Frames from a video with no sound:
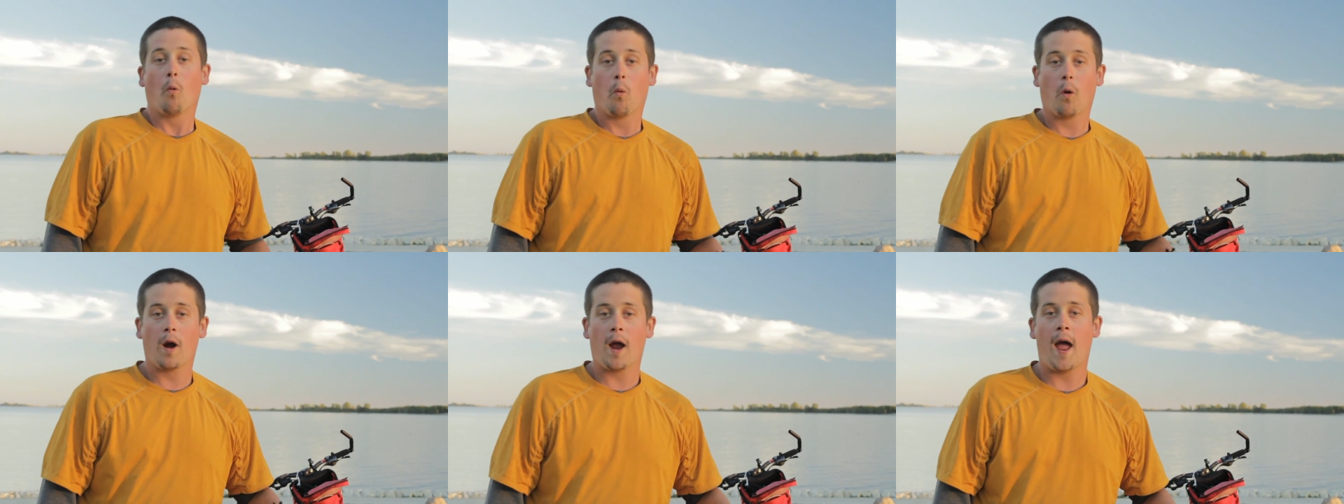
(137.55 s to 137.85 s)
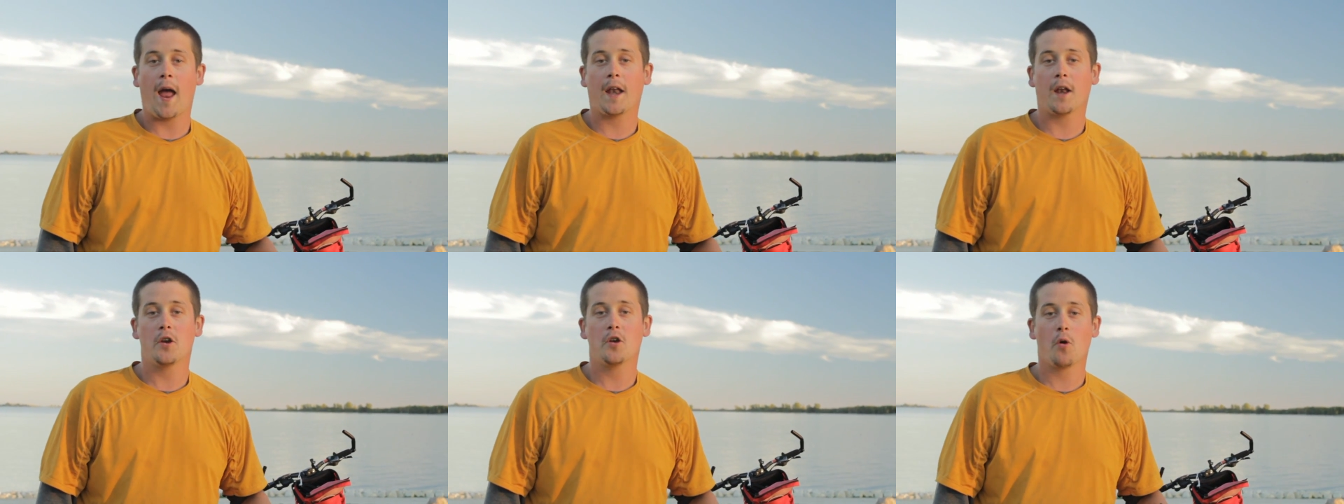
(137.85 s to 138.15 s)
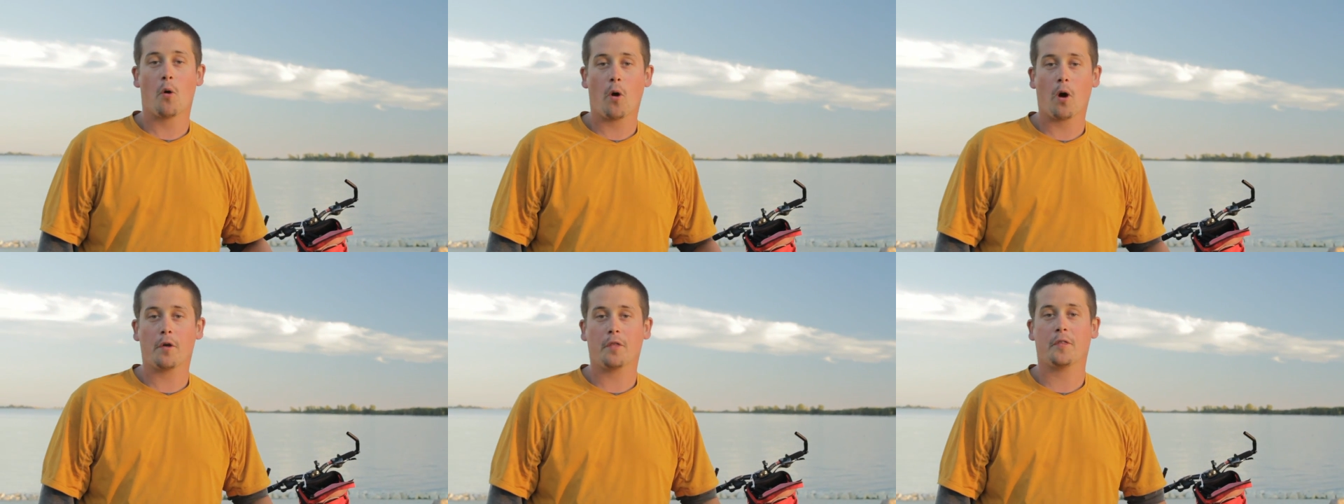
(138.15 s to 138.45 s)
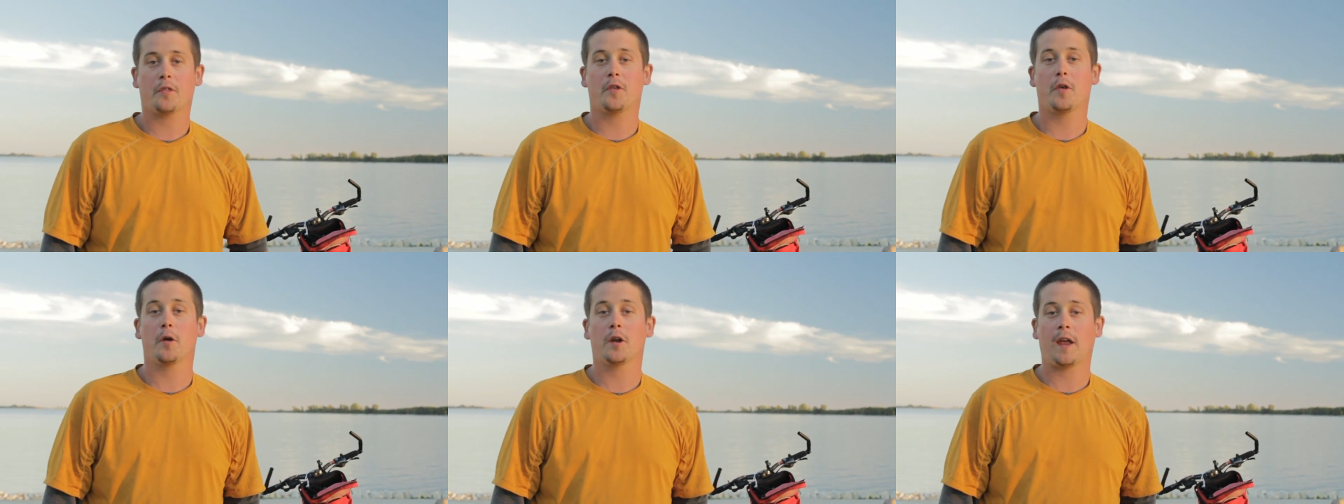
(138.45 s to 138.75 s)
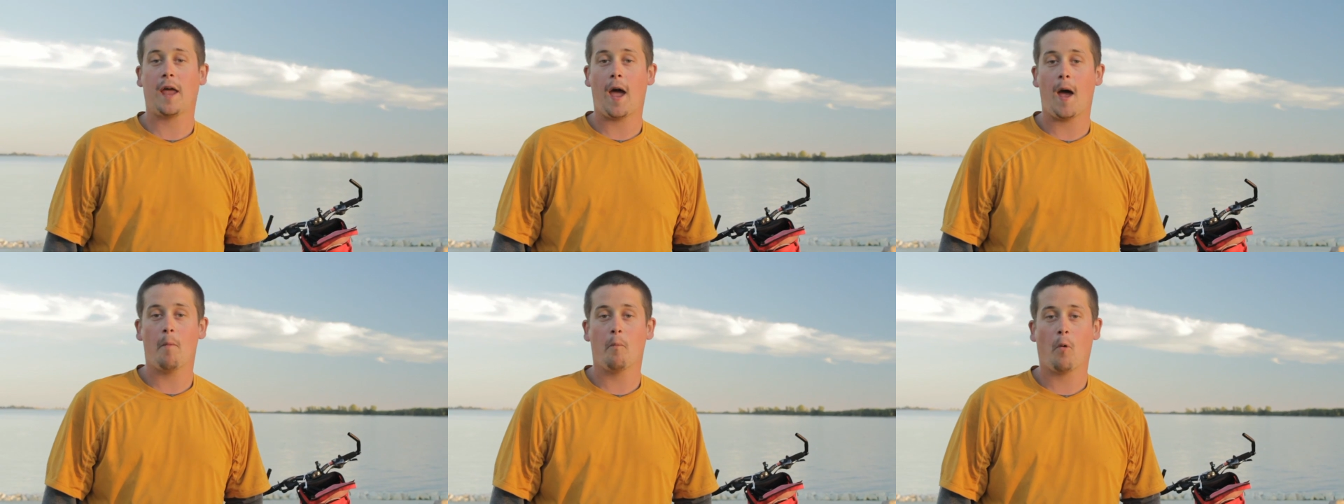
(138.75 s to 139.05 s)
We're headed north to
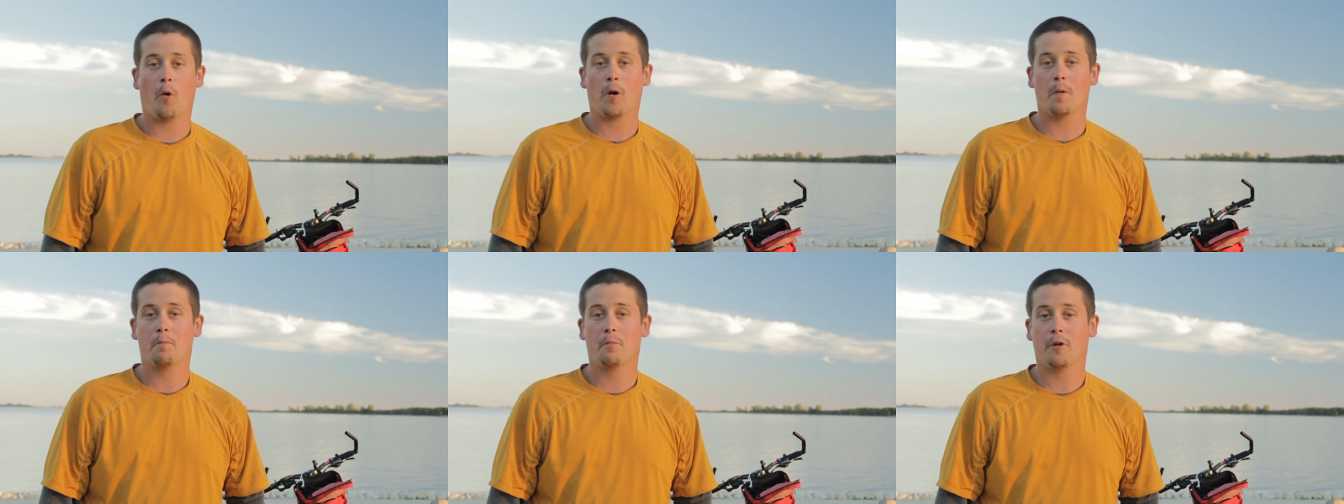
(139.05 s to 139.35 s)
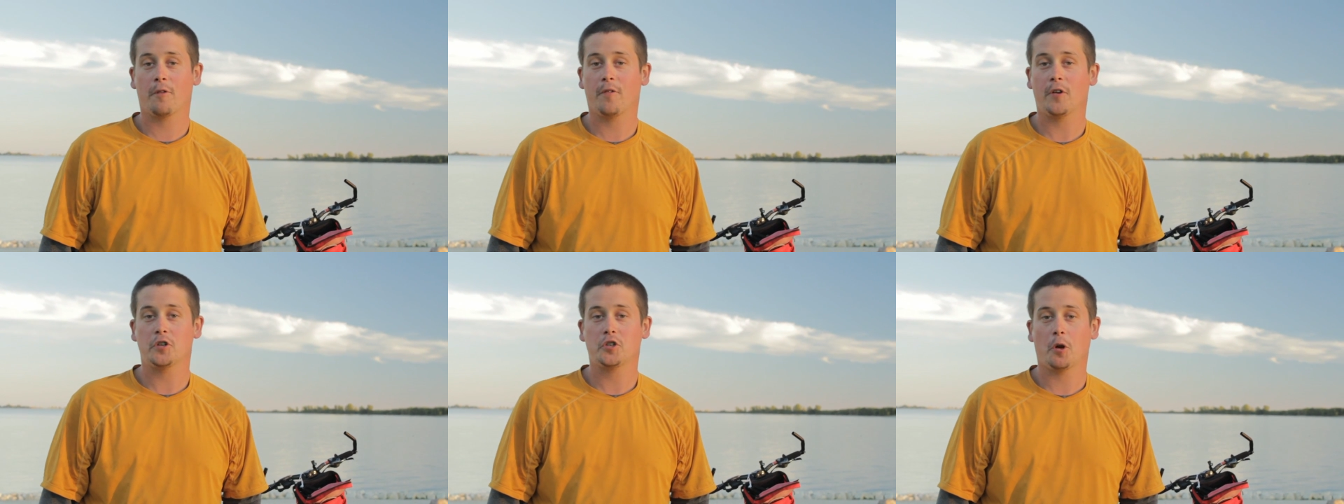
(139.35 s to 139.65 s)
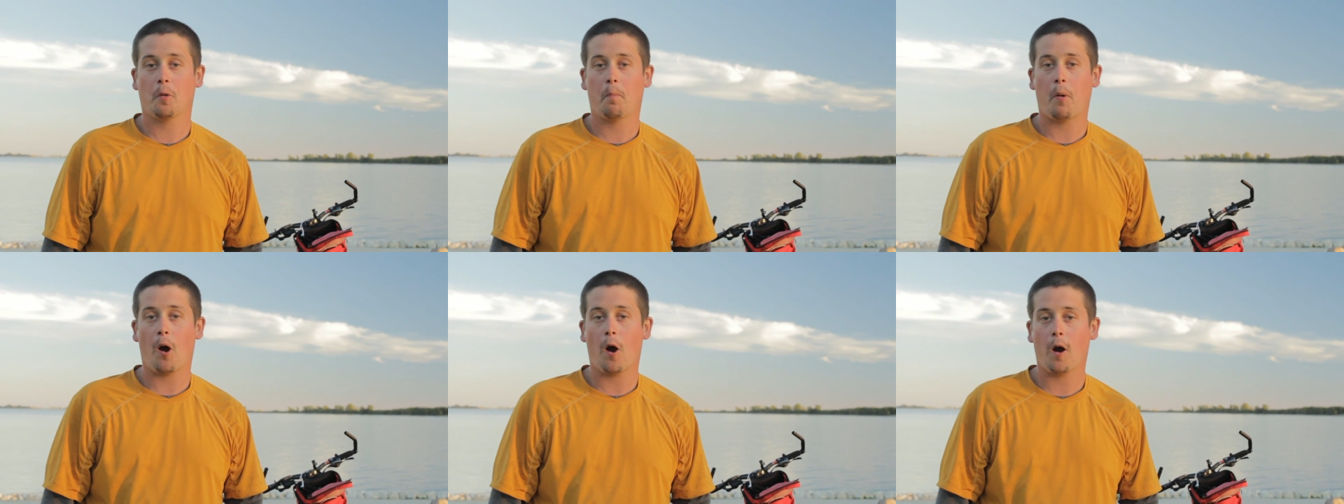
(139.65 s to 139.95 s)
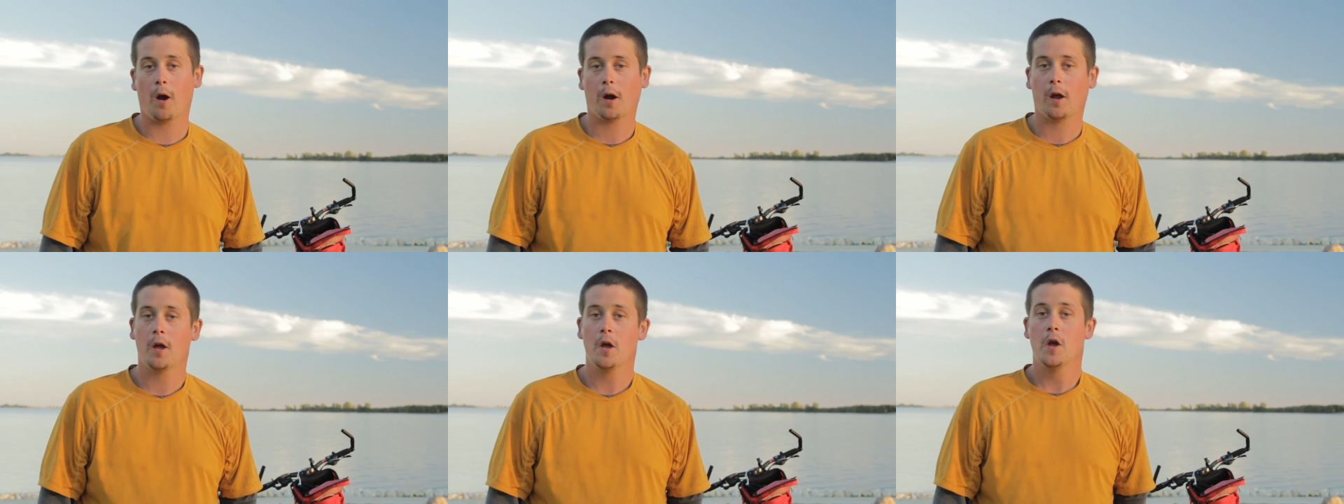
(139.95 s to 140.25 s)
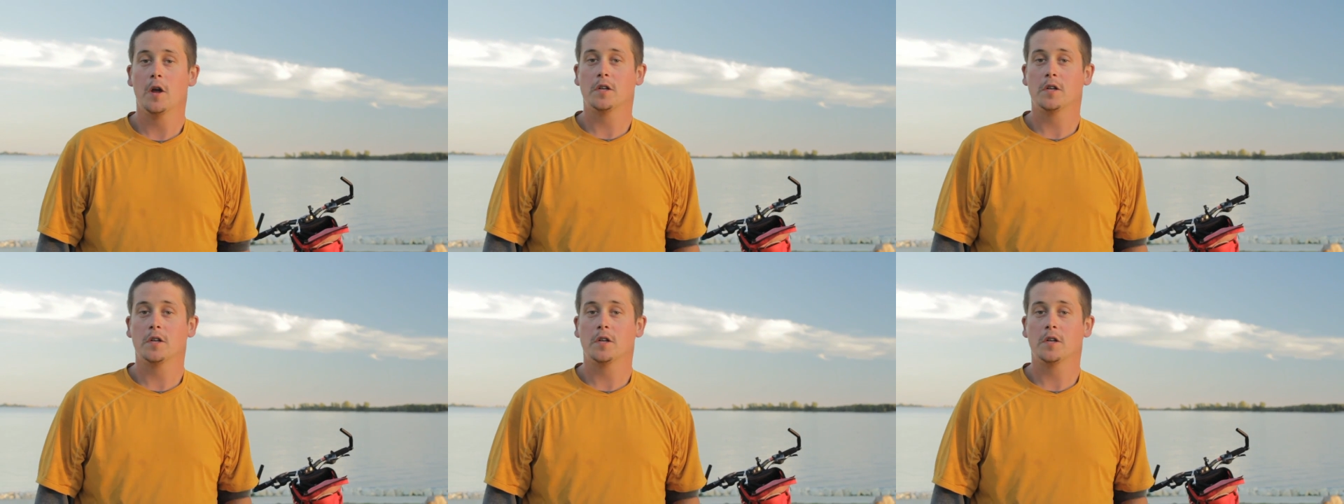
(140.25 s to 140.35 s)
Camp Morton Provincial Park.